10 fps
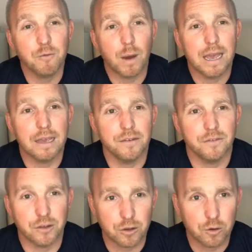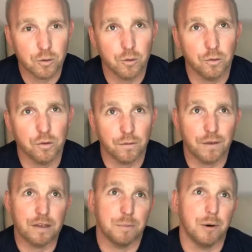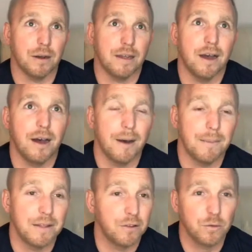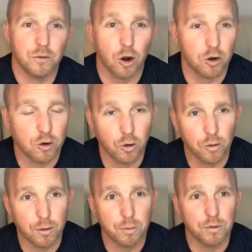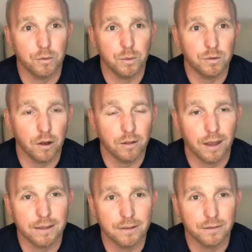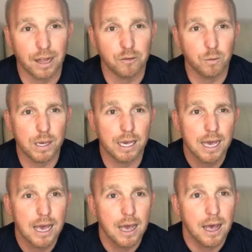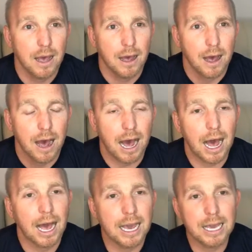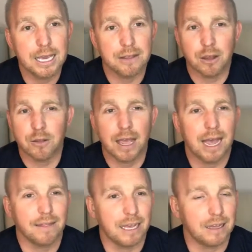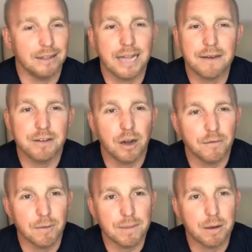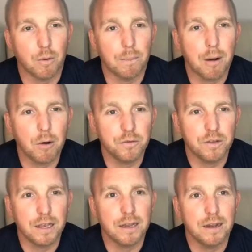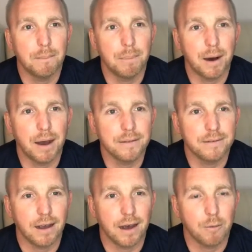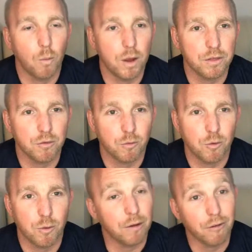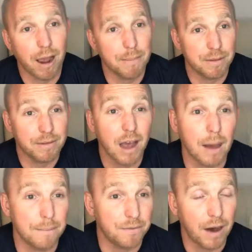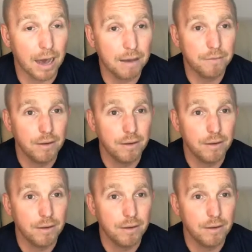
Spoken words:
ways to use Facebook. And this was an article that was online this last week. They had like 11 of them that were posted, but I went through and grabbed the top 5